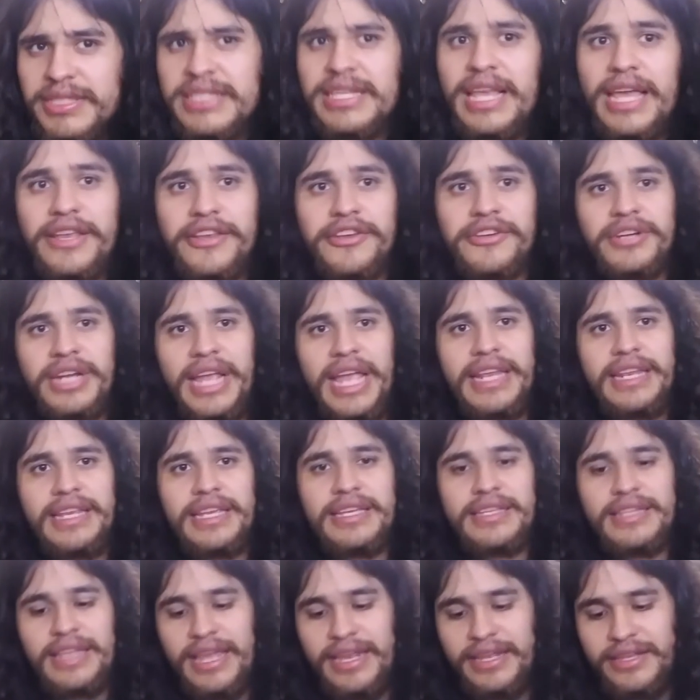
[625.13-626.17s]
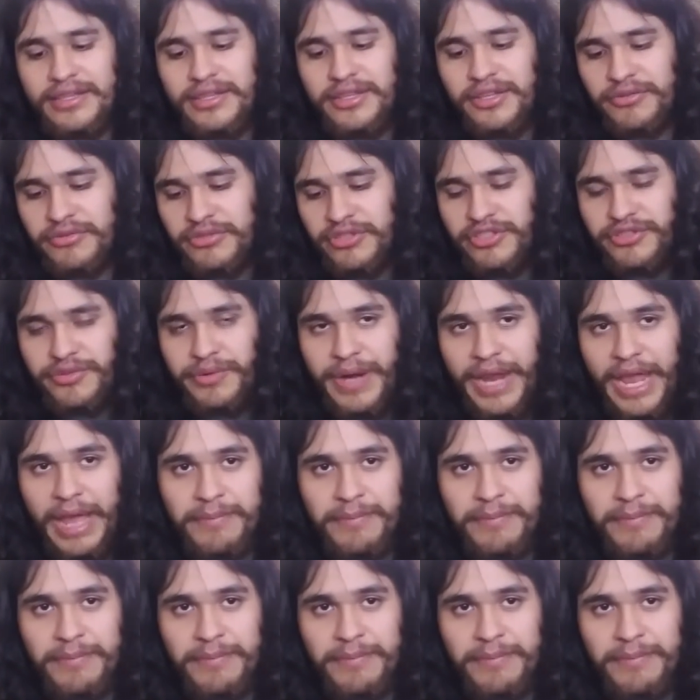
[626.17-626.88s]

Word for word: So it's like you're getting like those